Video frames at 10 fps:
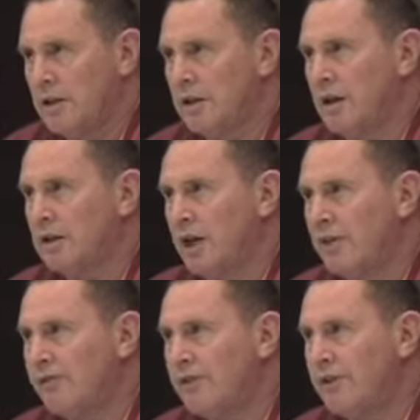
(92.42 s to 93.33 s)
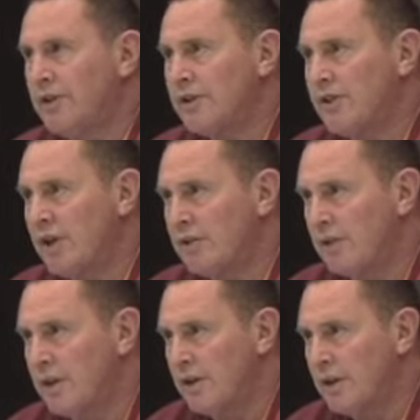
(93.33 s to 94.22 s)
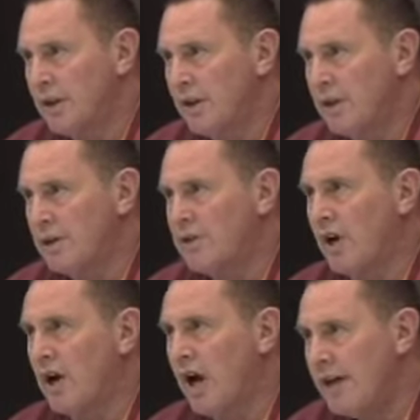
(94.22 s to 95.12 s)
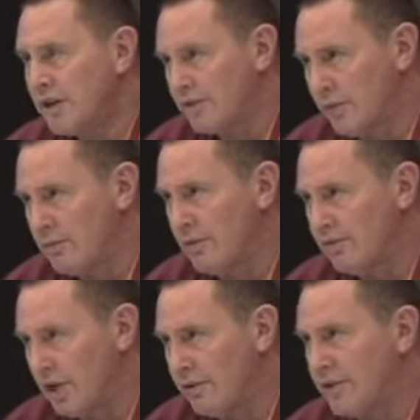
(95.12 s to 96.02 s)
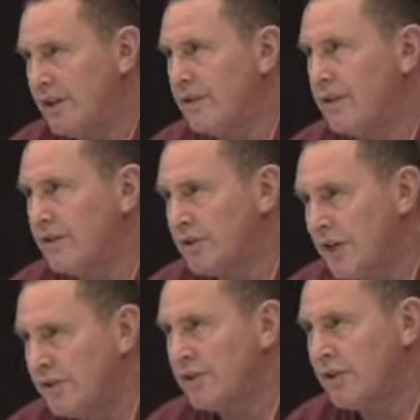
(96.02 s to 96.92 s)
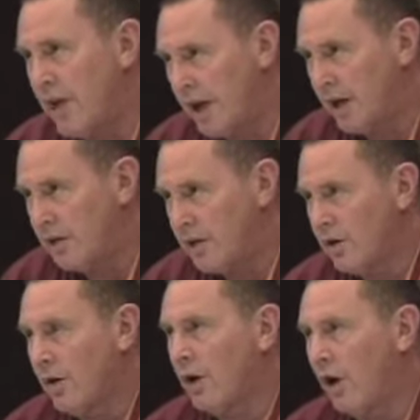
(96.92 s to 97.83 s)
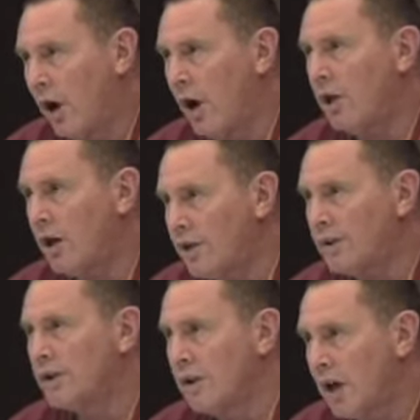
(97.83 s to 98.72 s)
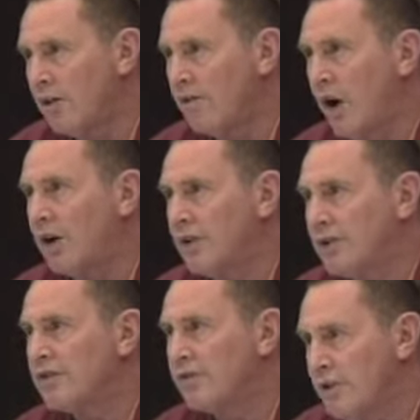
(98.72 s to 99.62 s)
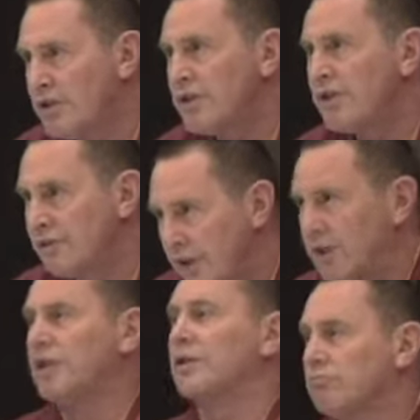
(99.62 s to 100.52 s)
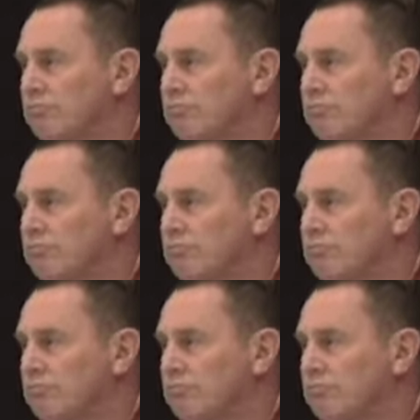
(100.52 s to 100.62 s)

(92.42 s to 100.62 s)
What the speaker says: the love for the sacred, is the highest form of love in the sense that all other love is versions of it.